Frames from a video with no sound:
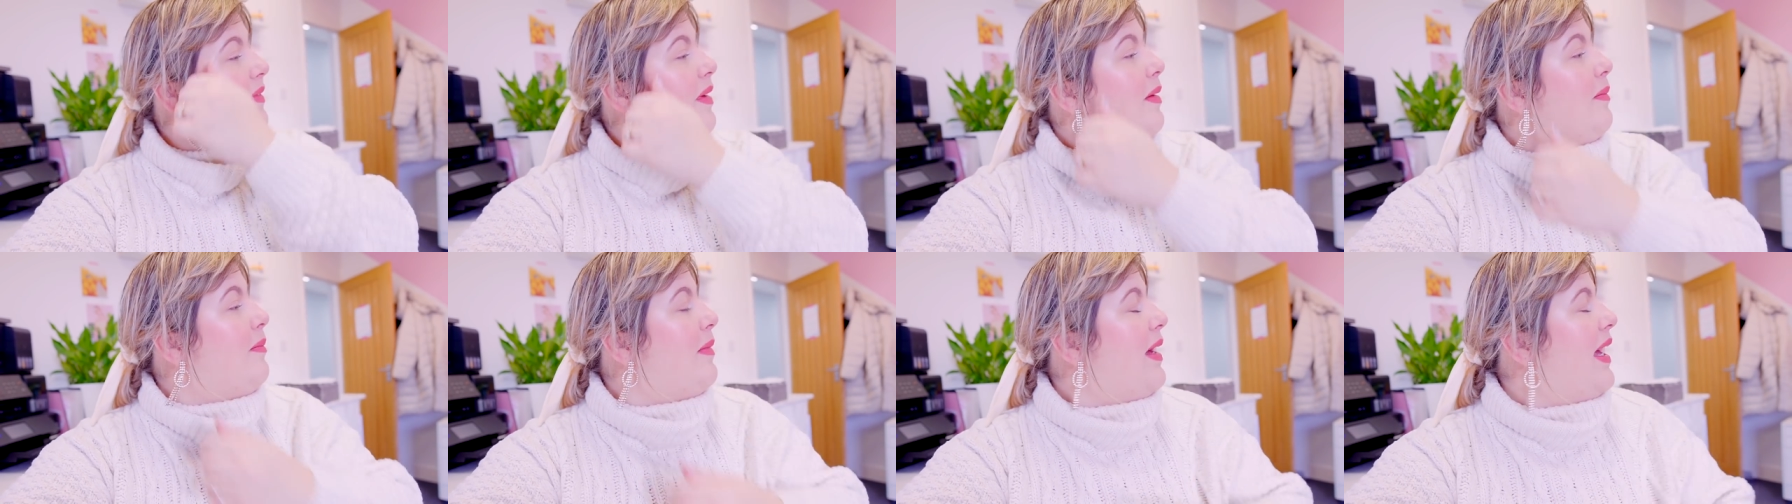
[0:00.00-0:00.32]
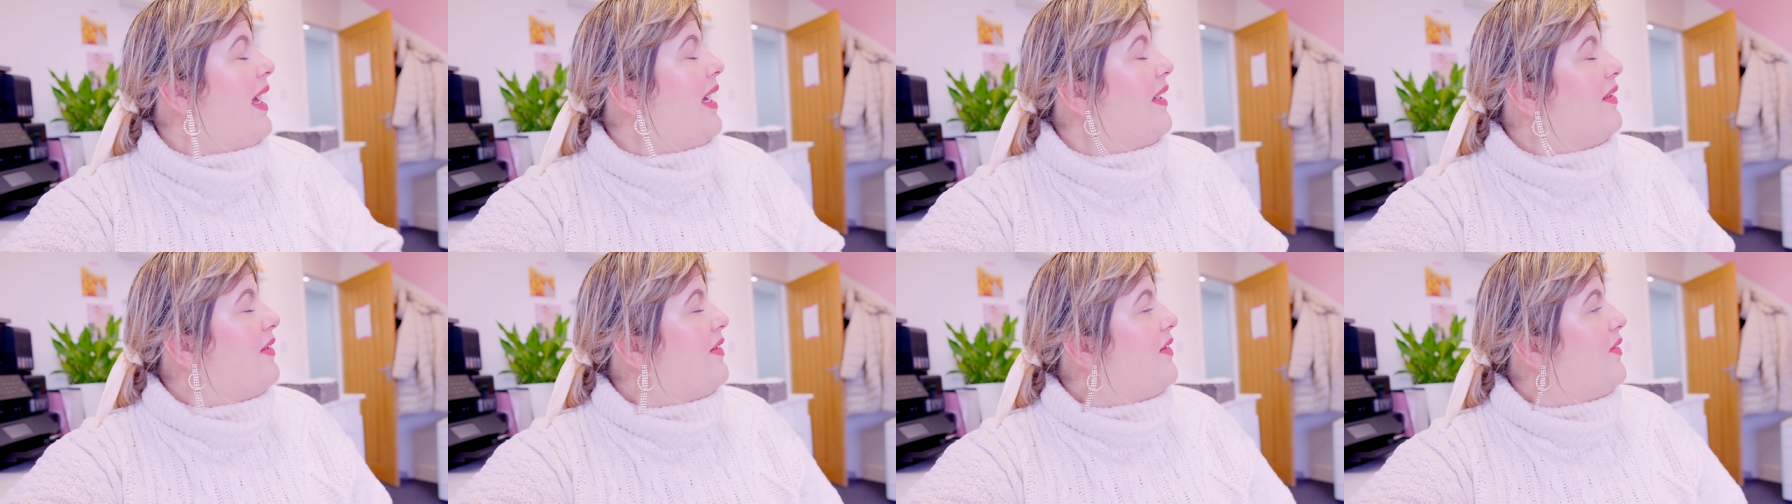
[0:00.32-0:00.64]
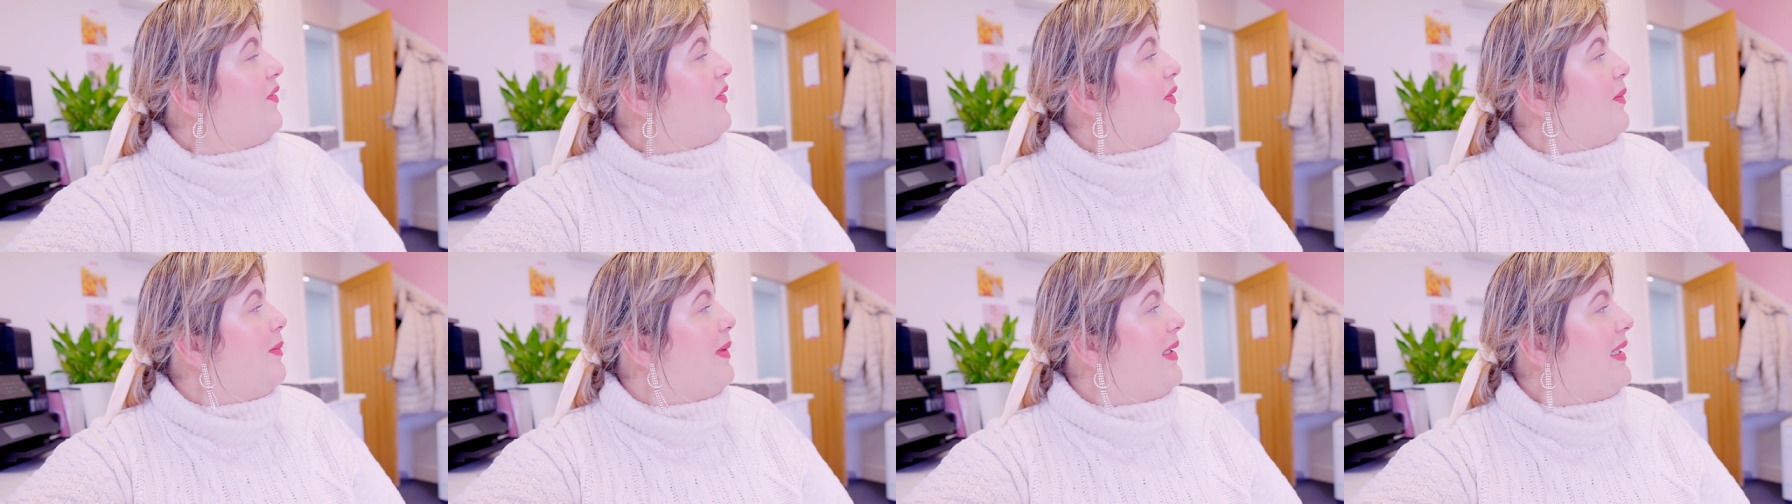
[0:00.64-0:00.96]
around my
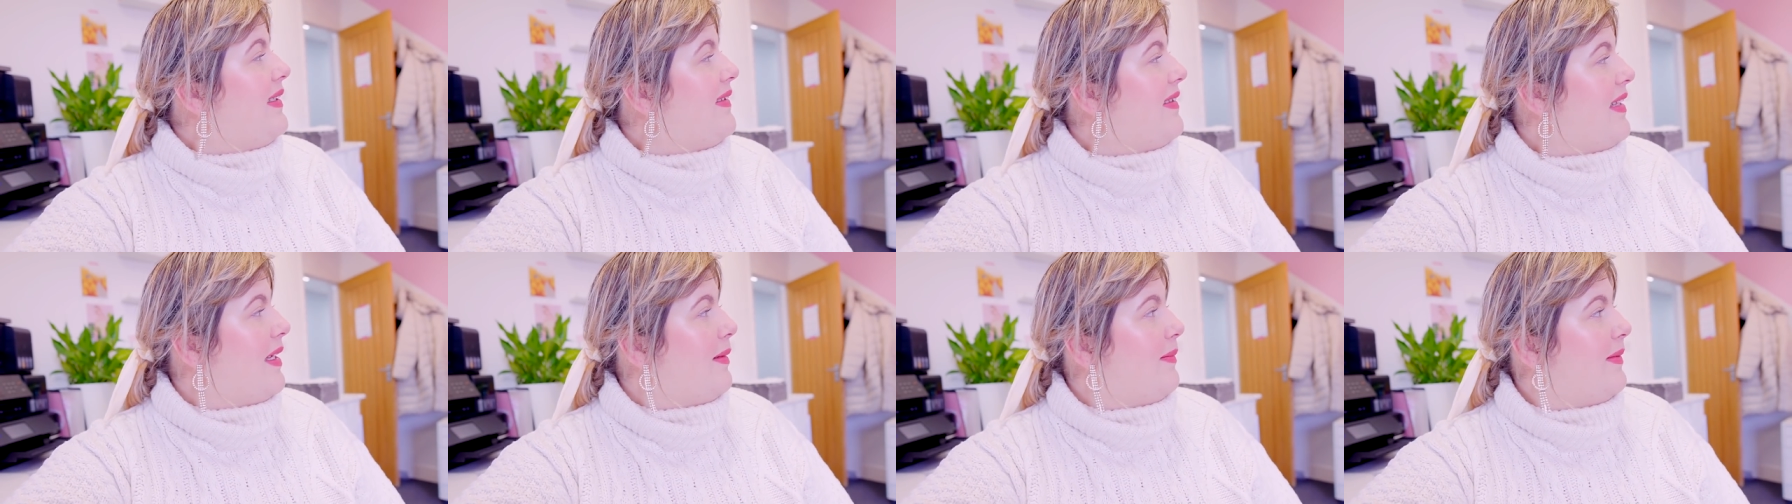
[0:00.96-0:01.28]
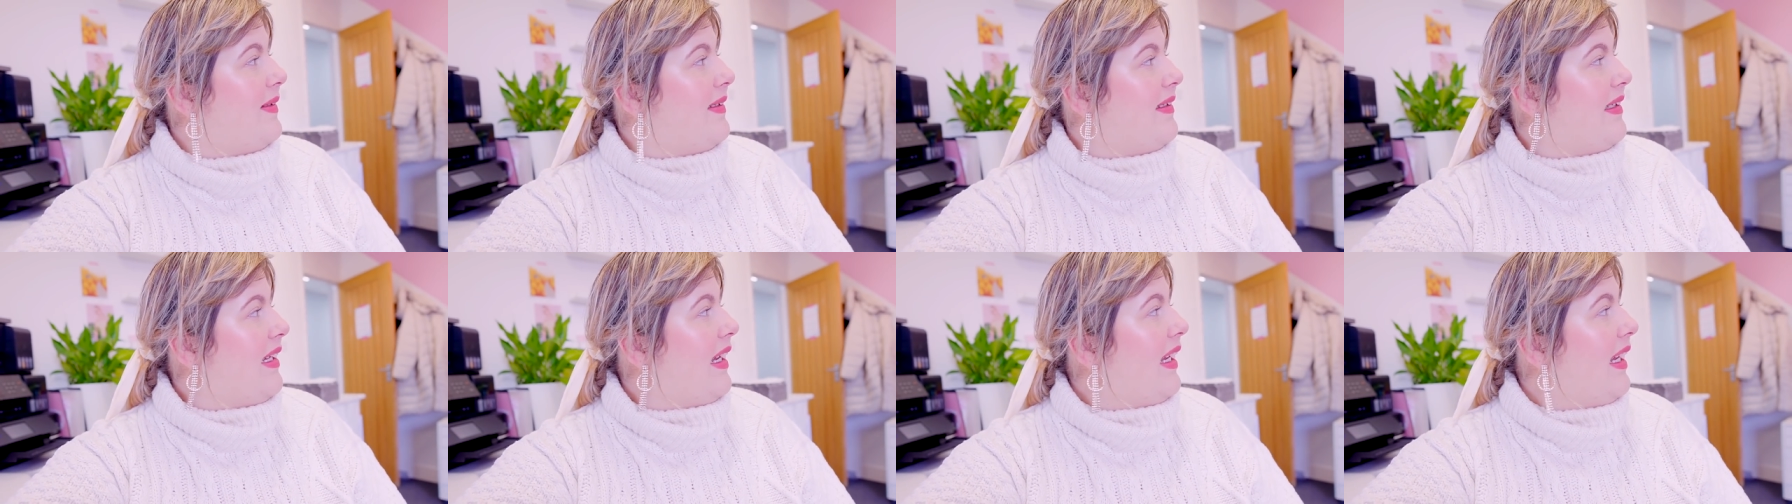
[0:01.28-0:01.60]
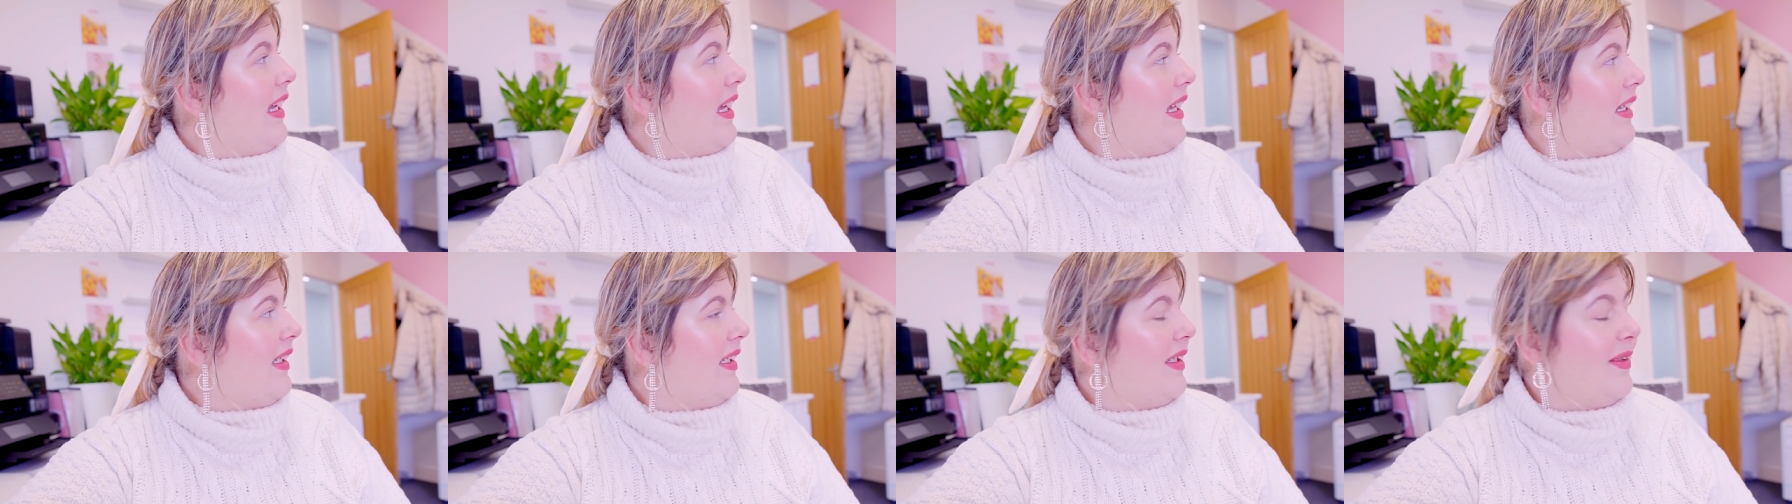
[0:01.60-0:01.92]
house for Beat Saber
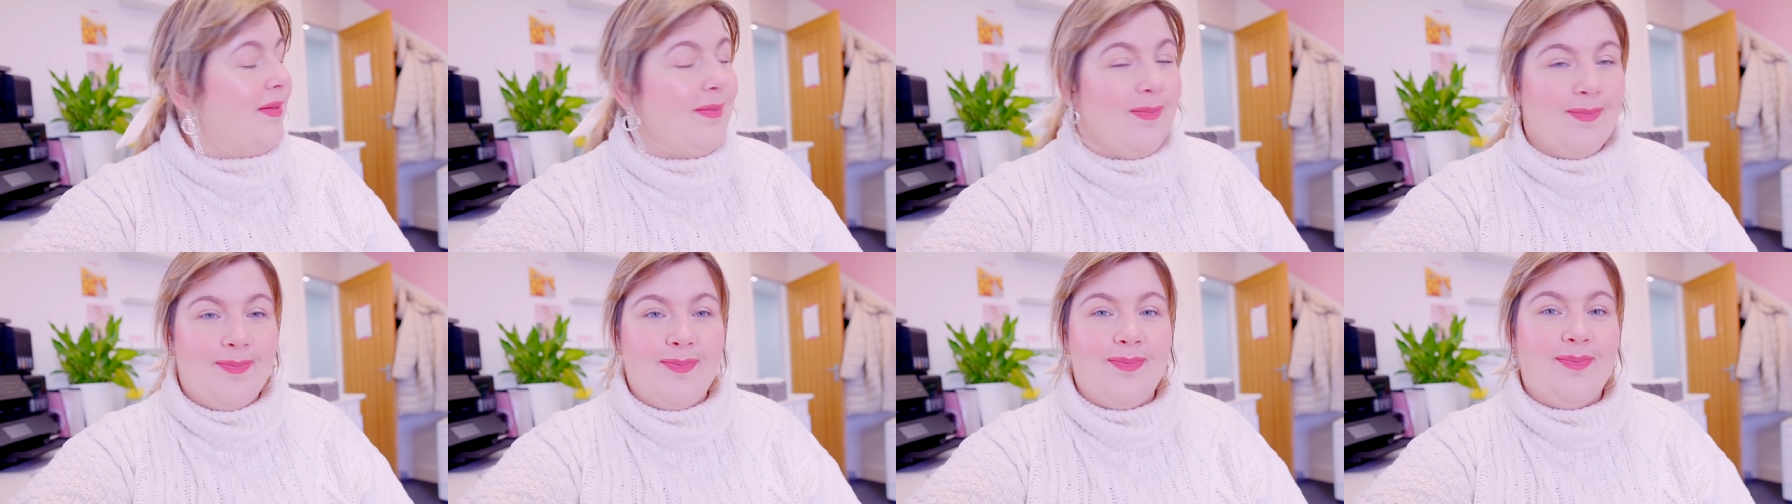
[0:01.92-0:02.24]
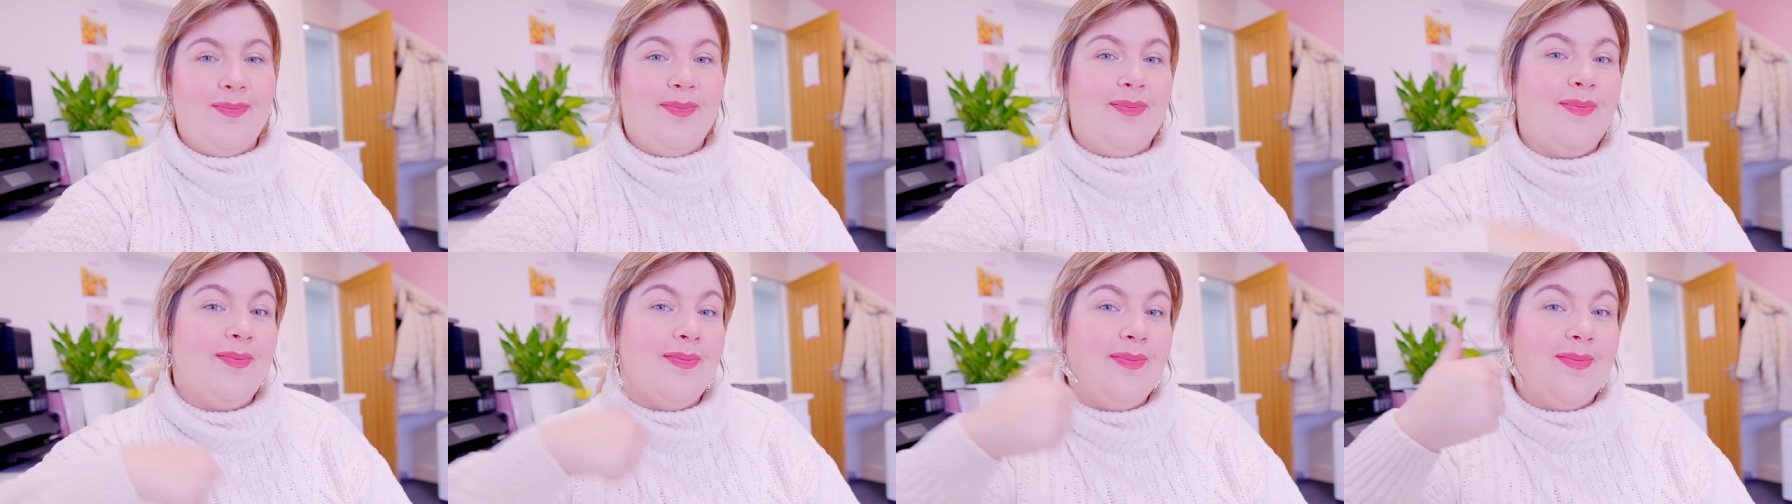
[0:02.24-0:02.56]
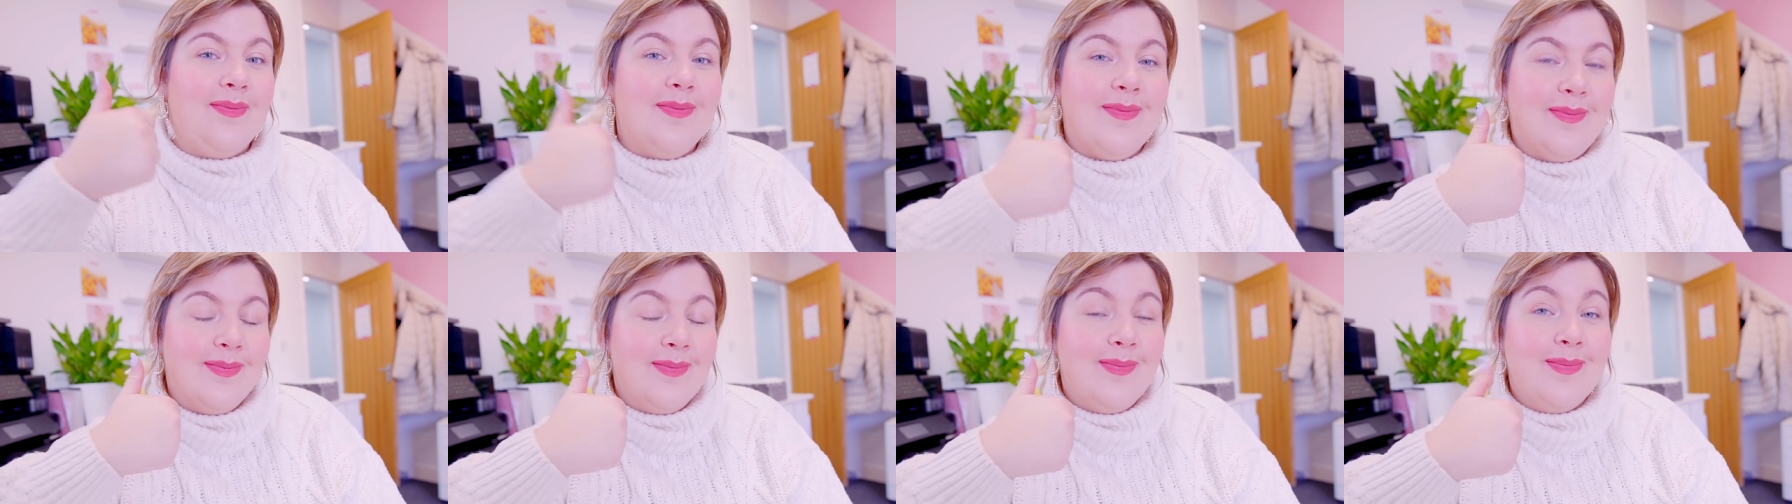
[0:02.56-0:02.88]
tonight, Oh,
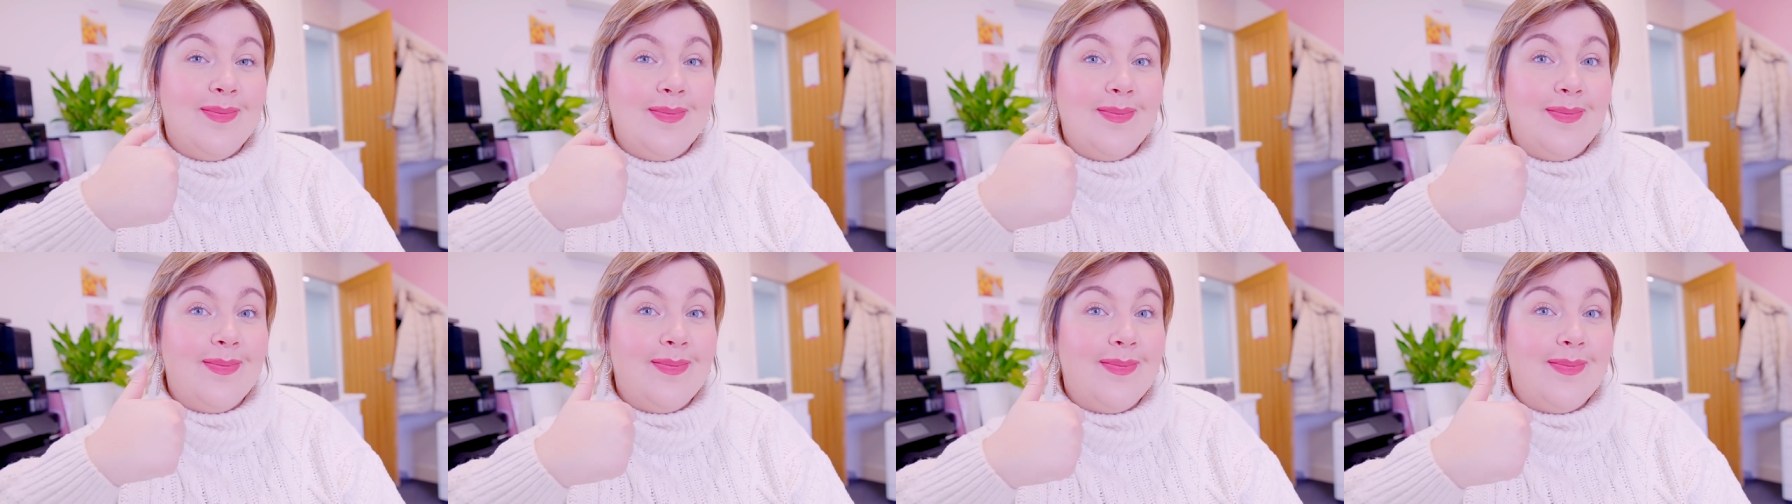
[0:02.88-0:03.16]
yeah.